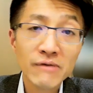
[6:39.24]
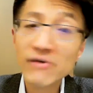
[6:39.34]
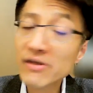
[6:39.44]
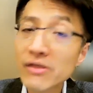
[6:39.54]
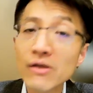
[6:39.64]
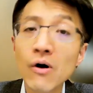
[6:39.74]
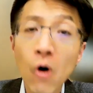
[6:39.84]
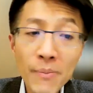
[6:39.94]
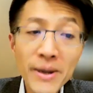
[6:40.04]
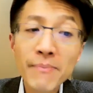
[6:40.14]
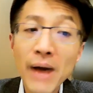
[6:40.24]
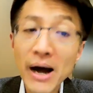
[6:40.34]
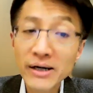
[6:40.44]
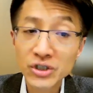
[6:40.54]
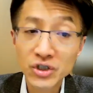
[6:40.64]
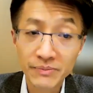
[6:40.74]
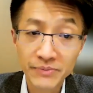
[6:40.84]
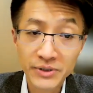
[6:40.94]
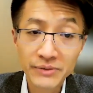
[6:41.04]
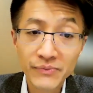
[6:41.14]
With open
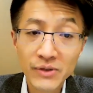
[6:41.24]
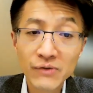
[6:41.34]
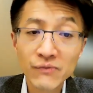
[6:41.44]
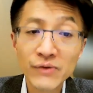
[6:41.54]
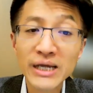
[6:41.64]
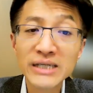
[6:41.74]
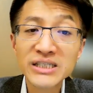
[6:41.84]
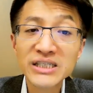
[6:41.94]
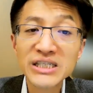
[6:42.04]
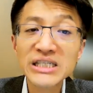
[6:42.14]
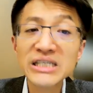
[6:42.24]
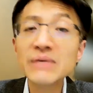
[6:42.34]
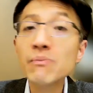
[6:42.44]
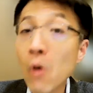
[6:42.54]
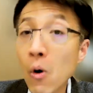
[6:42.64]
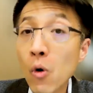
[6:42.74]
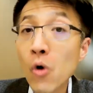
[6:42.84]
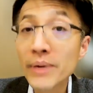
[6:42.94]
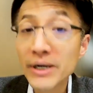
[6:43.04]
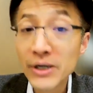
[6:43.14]
partnerships, we can see more
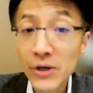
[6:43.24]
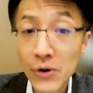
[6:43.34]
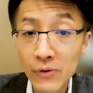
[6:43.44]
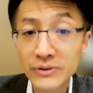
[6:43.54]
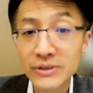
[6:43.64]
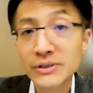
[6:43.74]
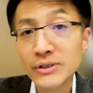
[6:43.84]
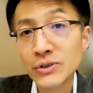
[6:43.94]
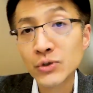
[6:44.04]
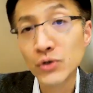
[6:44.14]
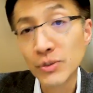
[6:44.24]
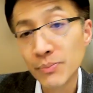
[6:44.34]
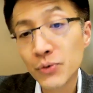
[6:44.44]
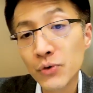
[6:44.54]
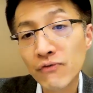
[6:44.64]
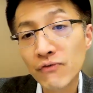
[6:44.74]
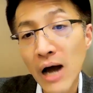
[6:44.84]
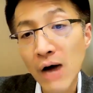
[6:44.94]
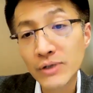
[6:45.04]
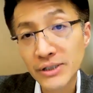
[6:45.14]
open doors to improve
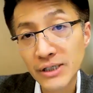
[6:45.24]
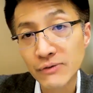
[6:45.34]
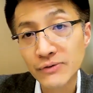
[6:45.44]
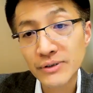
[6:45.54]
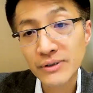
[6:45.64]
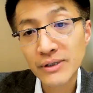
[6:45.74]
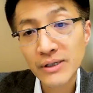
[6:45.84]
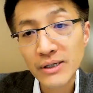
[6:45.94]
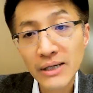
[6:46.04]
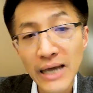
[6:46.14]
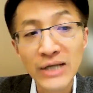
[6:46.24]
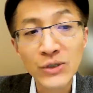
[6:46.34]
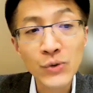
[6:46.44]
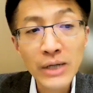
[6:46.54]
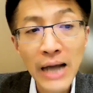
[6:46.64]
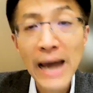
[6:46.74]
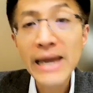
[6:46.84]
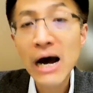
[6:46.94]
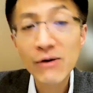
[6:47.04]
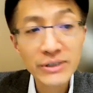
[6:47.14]
ourselves and to
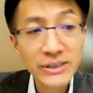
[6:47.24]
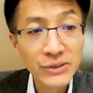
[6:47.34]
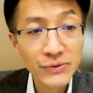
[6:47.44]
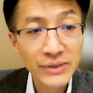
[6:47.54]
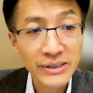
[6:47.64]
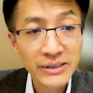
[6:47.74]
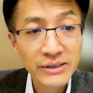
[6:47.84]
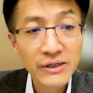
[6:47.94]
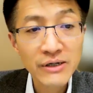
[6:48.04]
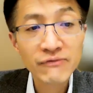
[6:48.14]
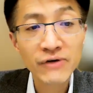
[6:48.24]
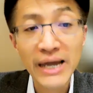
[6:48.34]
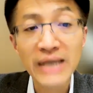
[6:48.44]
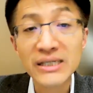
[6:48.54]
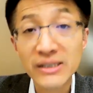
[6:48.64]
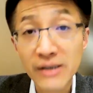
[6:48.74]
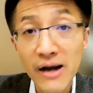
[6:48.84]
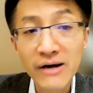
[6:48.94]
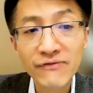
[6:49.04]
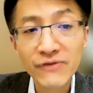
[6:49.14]
guide our students for their
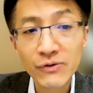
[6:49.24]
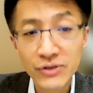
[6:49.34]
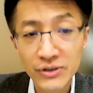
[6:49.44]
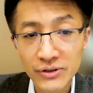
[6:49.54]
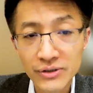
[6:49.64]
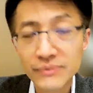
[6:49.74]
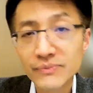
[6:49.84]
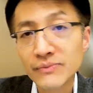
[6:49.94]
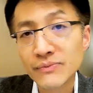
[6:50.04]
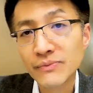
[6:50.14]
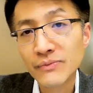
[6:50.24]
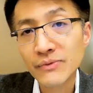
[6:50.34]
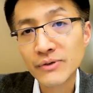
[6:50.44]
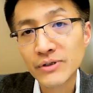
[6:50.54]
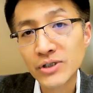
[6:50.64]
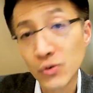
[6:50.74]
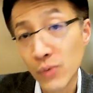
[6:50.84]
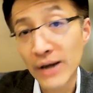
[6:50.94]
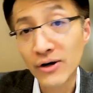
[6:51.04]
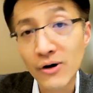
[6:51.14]
desired futures so
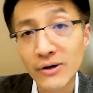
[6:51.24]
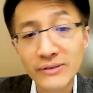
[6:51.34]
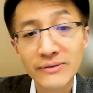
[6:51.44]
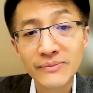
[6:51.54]
why not?